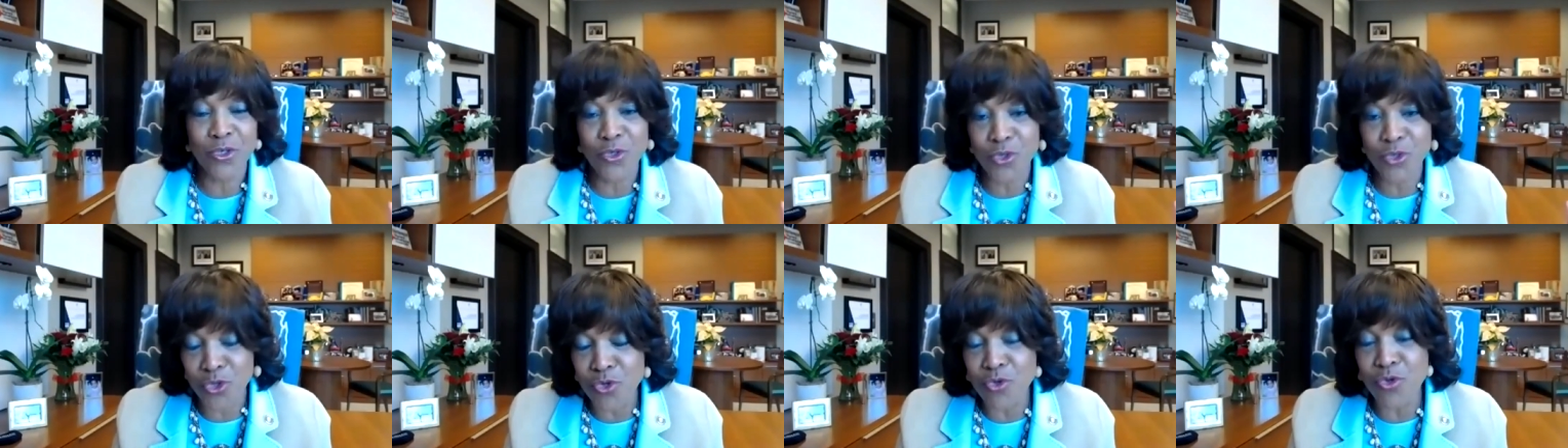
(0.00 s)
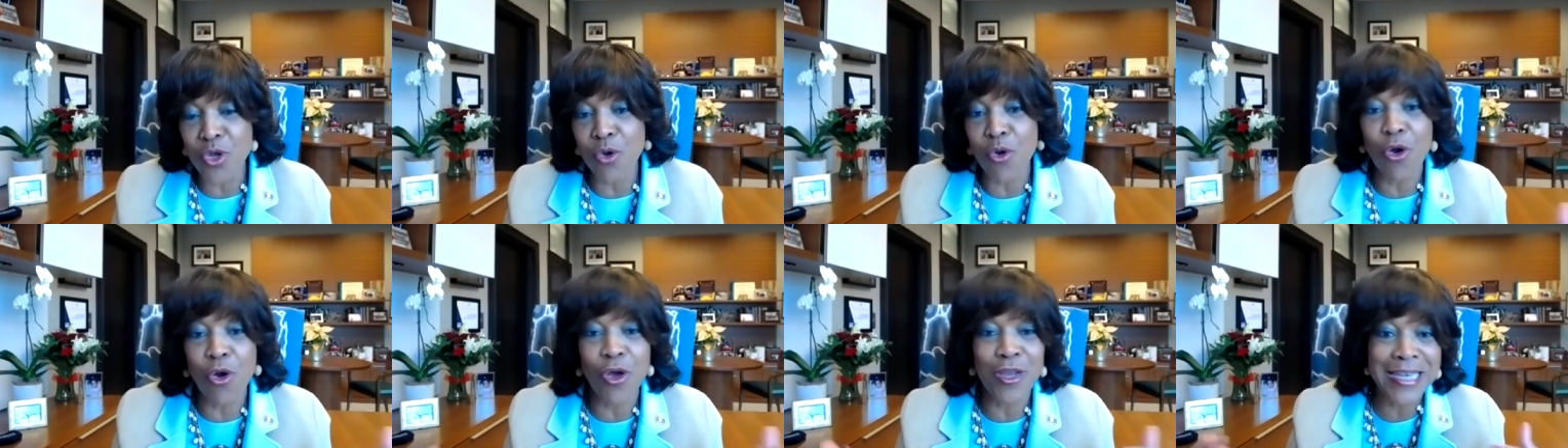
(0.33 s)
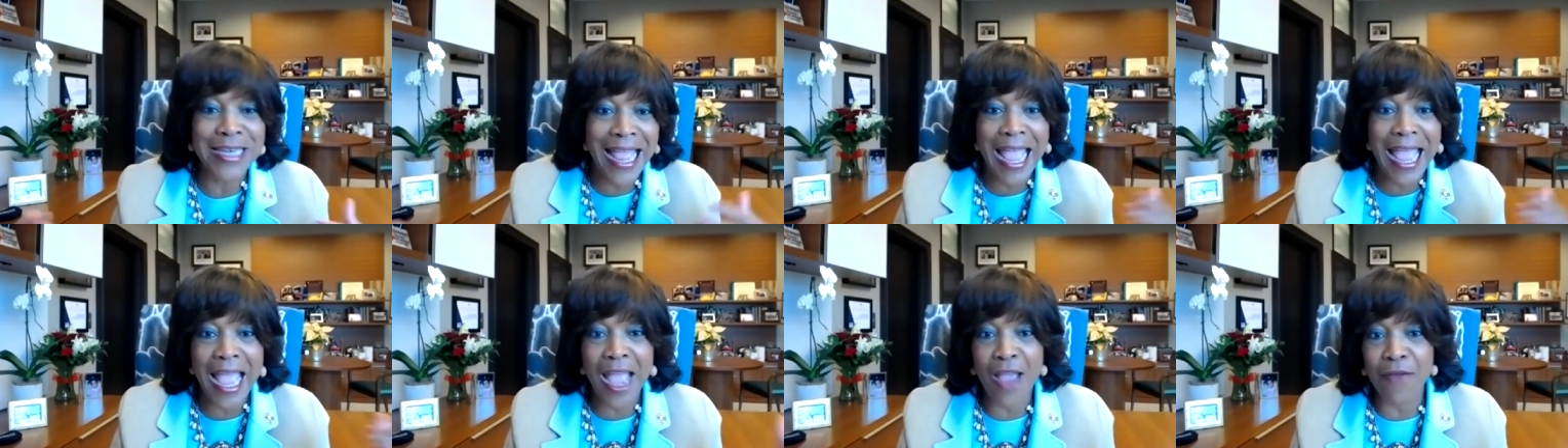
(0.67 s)
you know,
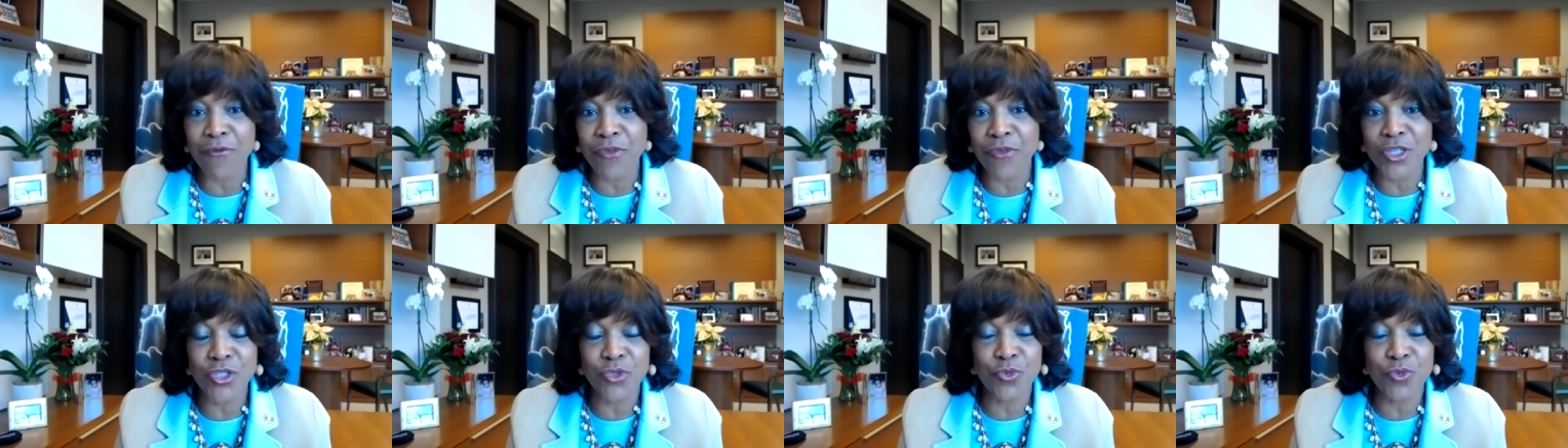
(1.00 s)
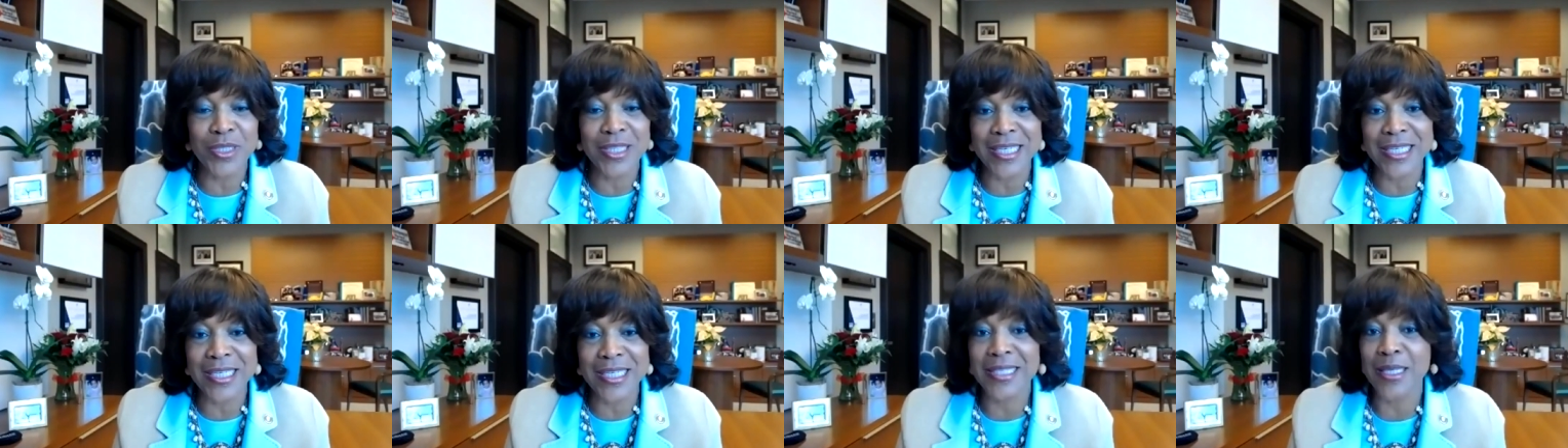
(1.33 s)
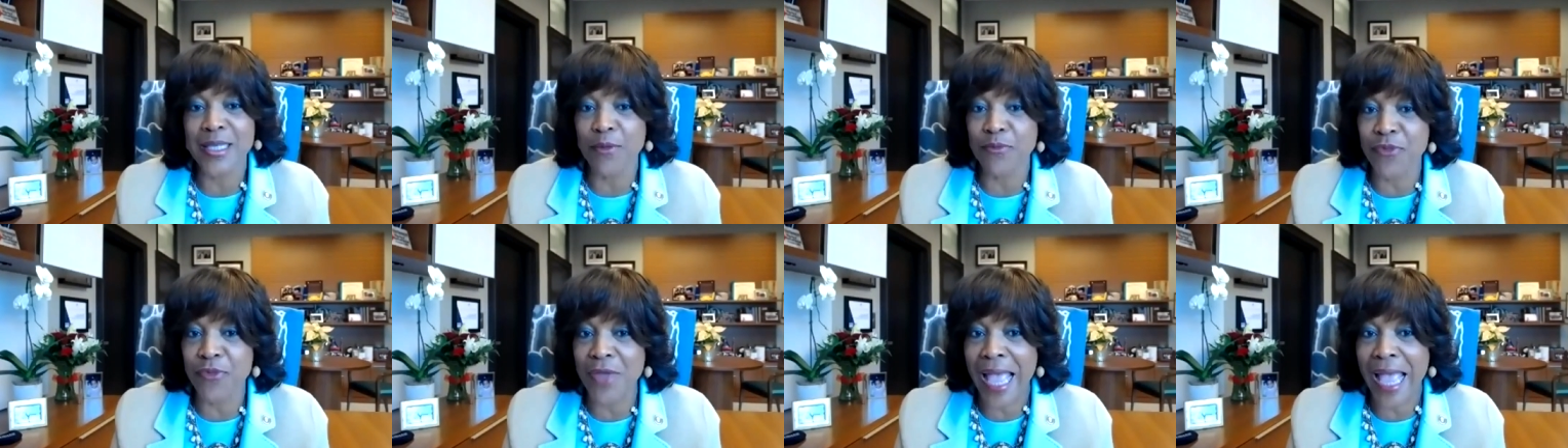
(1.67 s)
on average, with
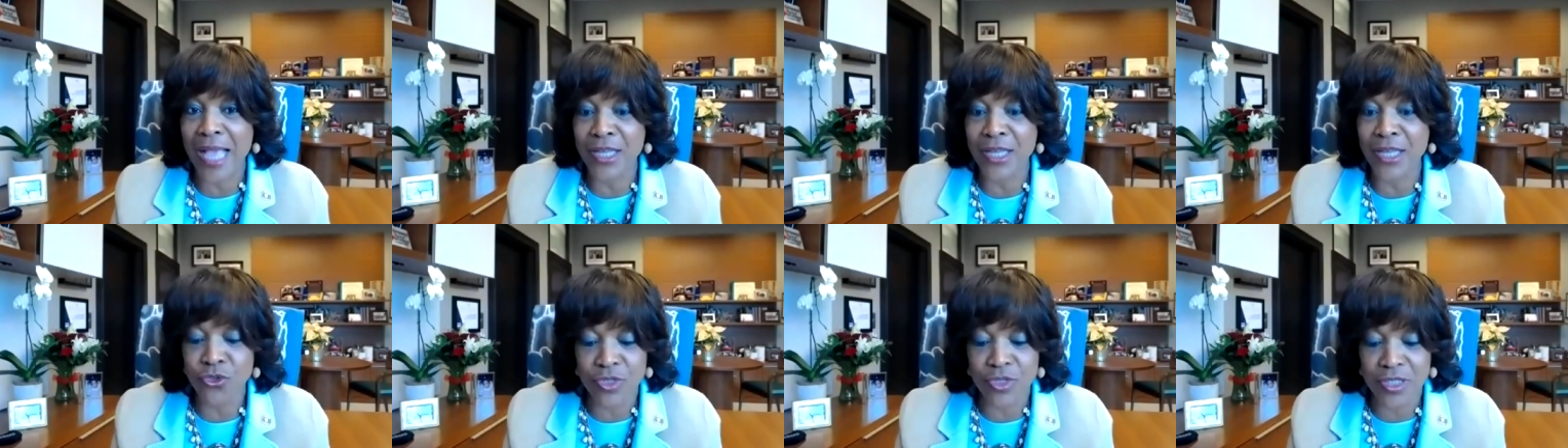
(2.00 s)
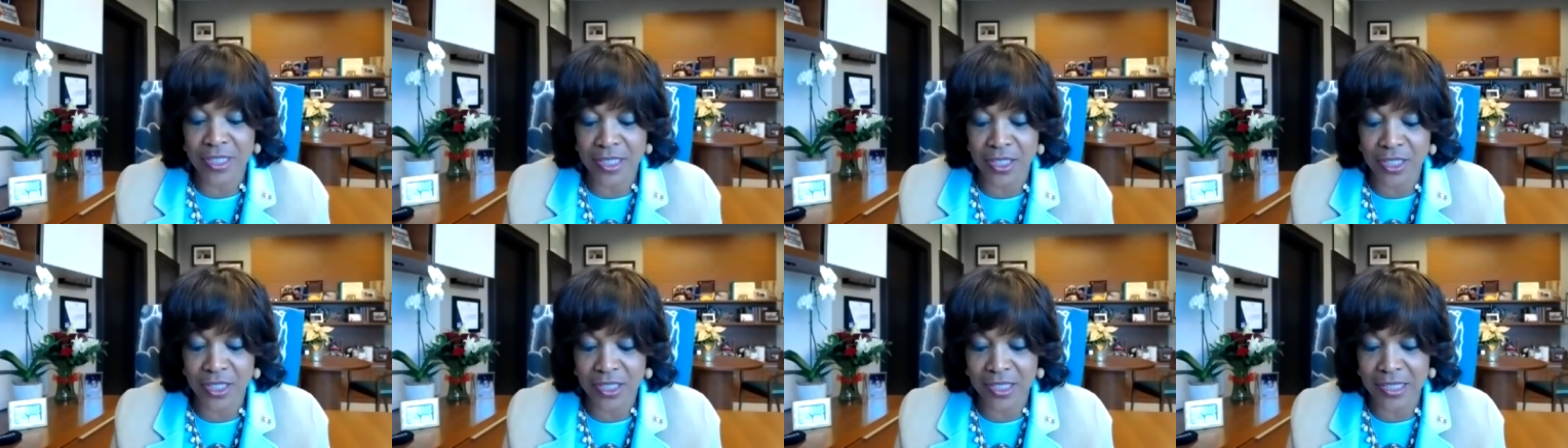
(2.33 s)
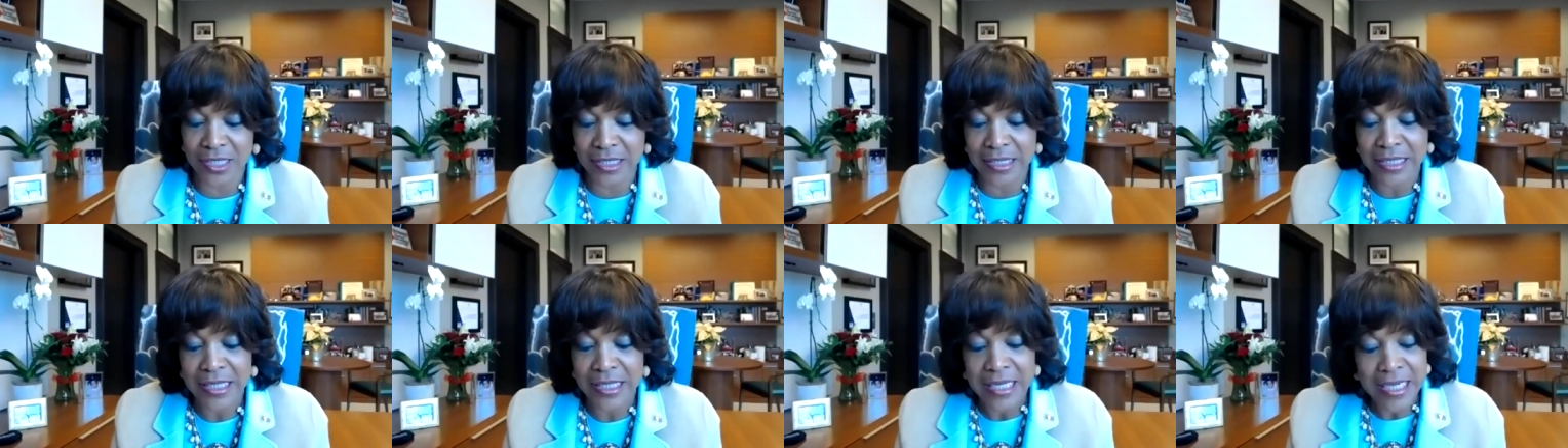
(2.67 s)
except for
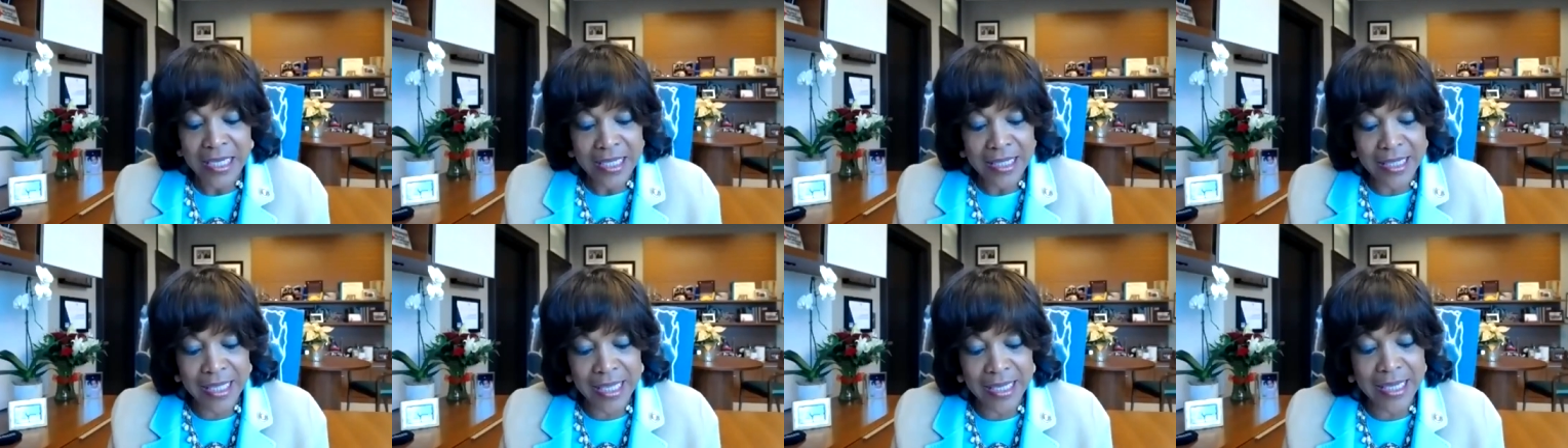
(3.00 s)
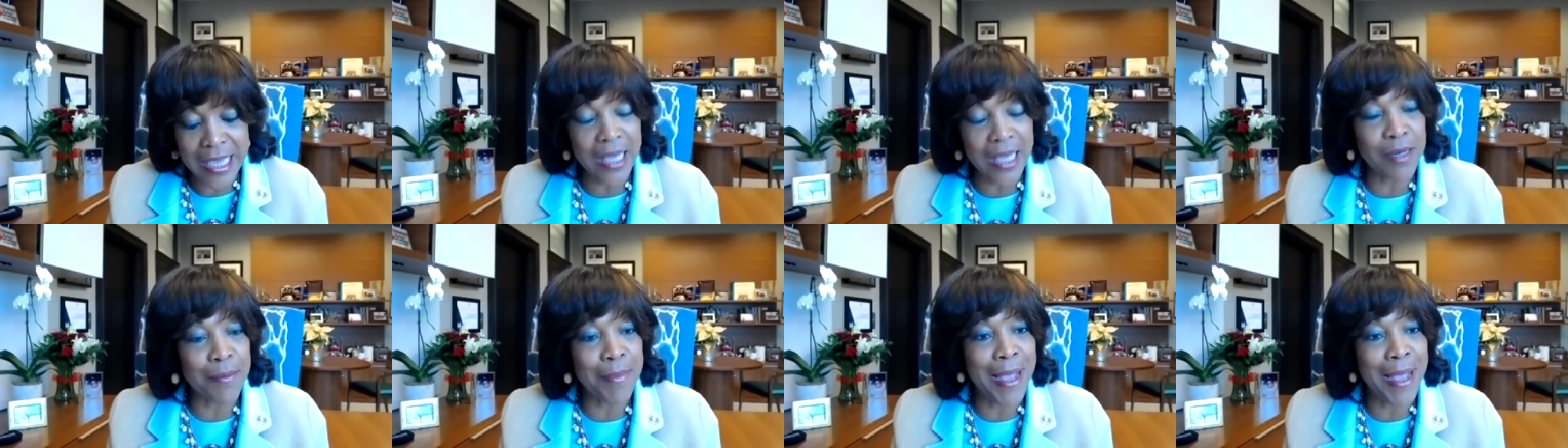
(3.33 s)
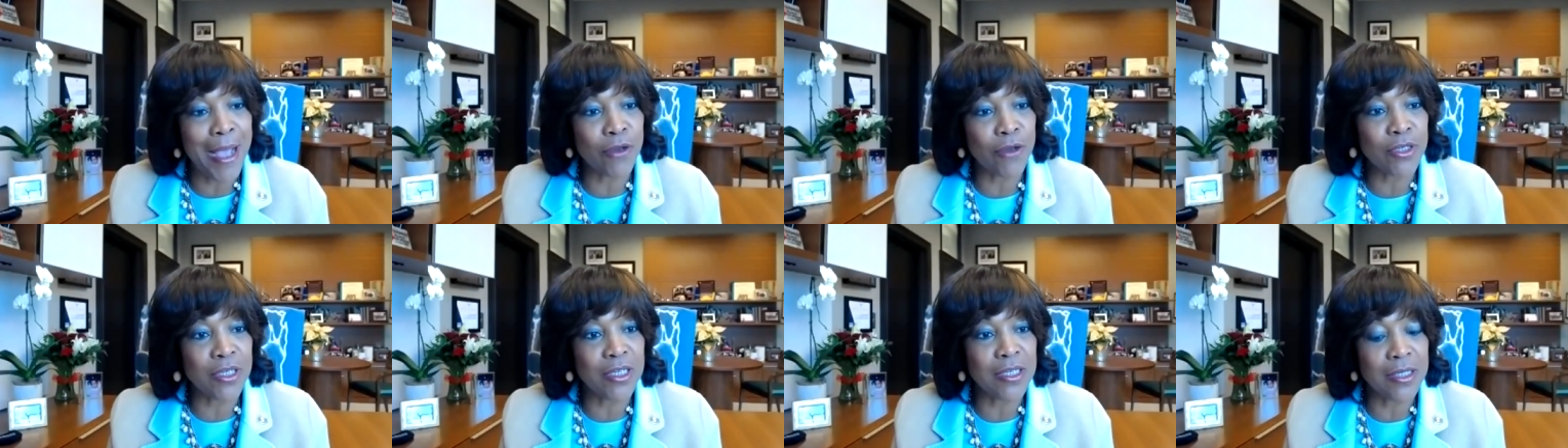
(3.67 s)
AstraZeneca, they got
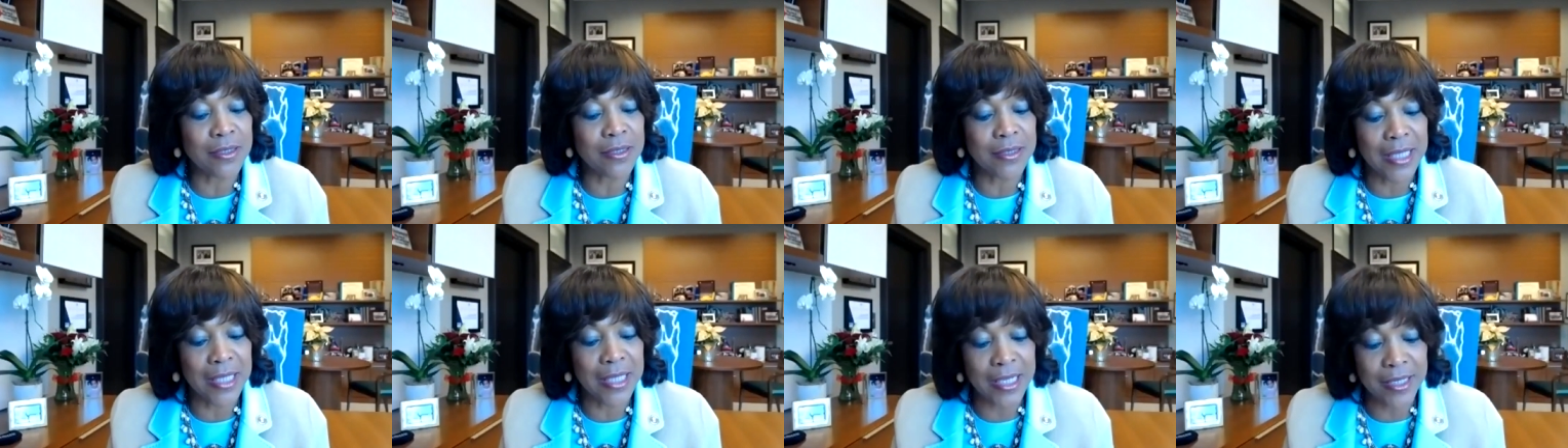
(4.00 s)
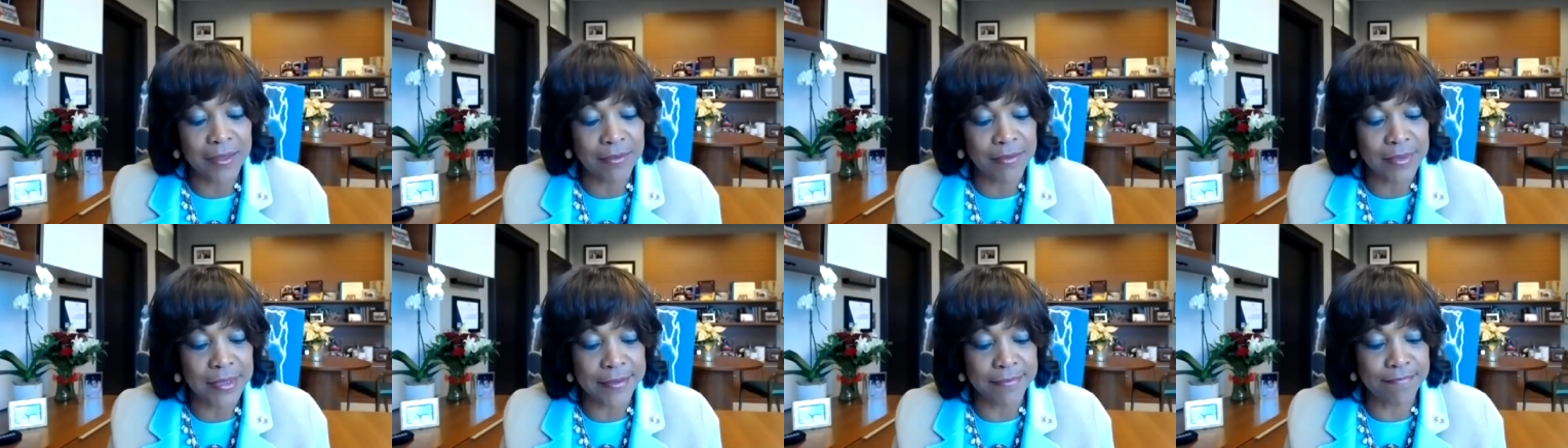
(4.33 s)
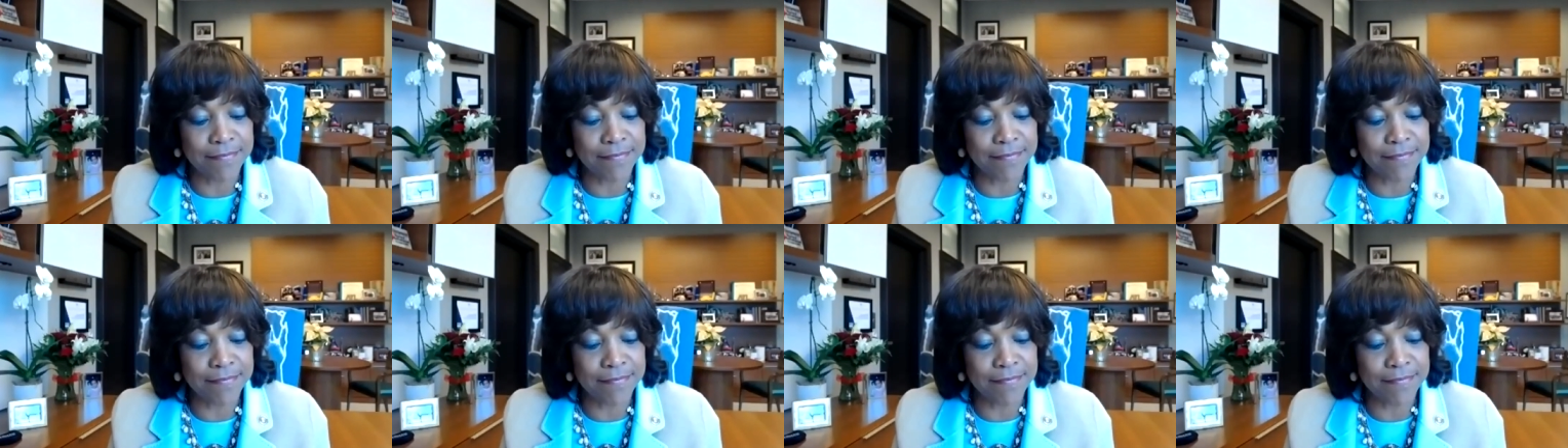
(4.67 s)
about, they